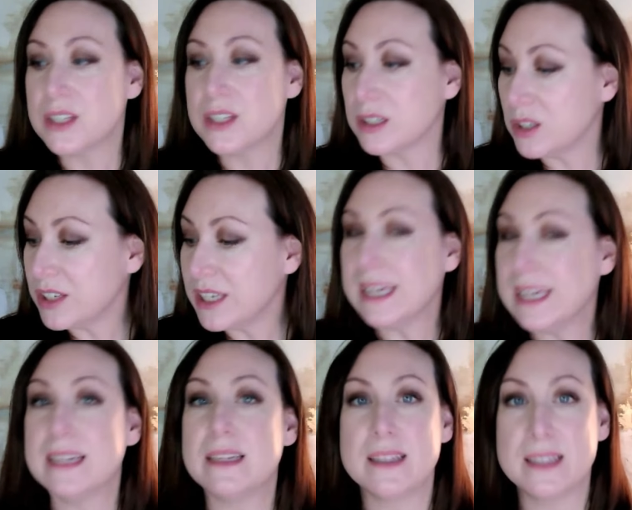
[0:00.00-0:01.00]
because they're
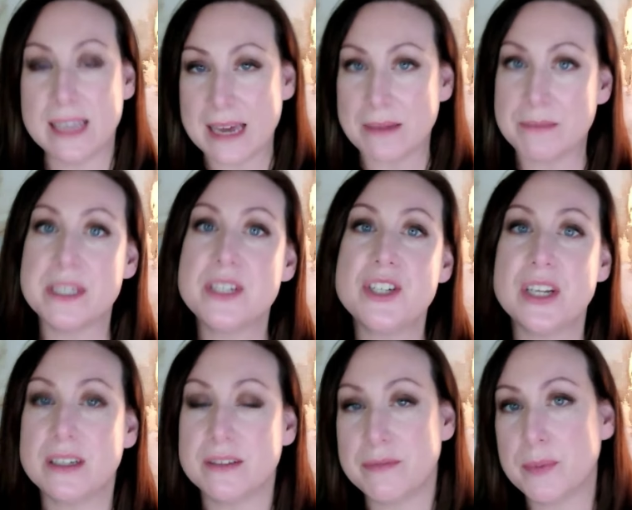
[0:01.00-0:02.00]
looking at the
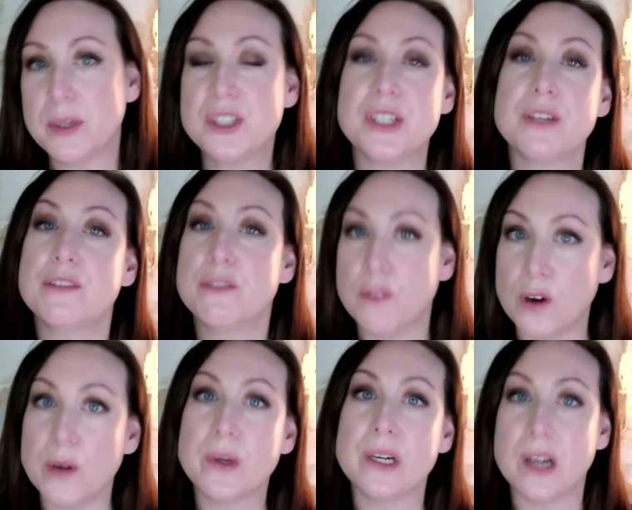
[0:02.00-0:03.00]
ambition of pushing
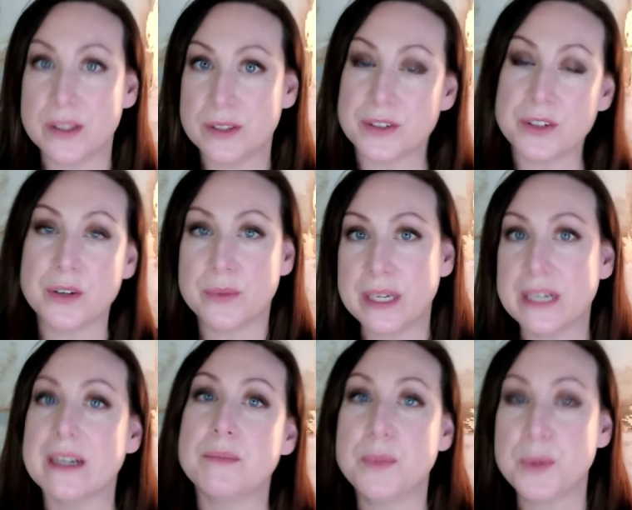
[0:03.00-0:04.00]
forward on their
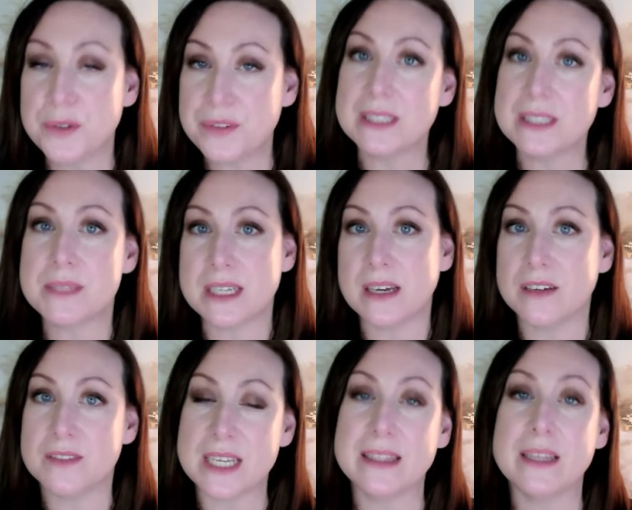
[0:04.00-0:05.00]
career and proving
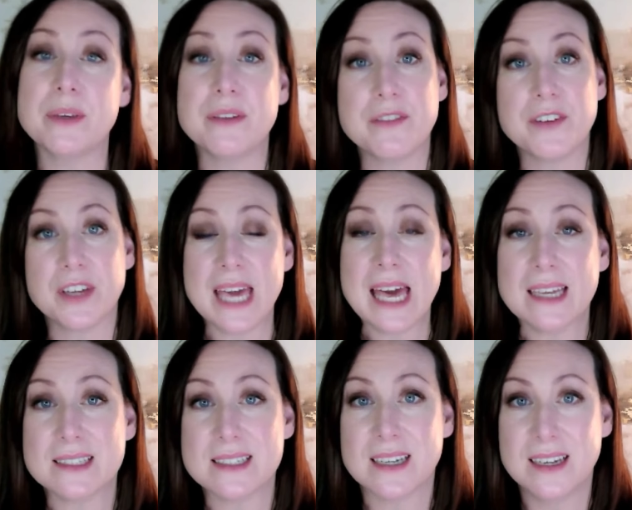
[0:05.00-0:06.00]
themselves, and then we
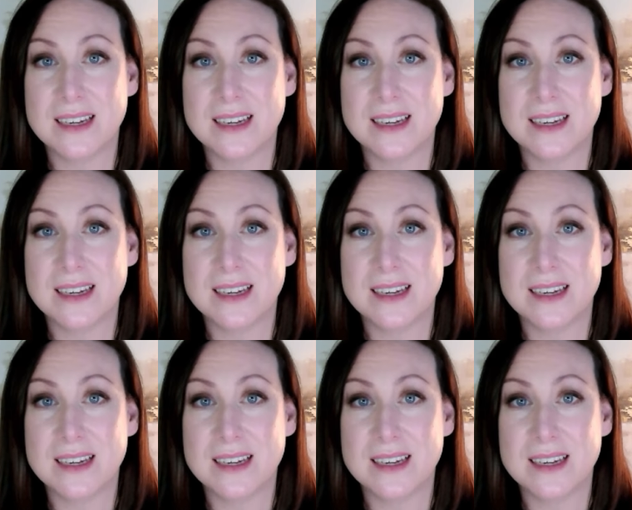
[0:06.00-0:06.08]
forget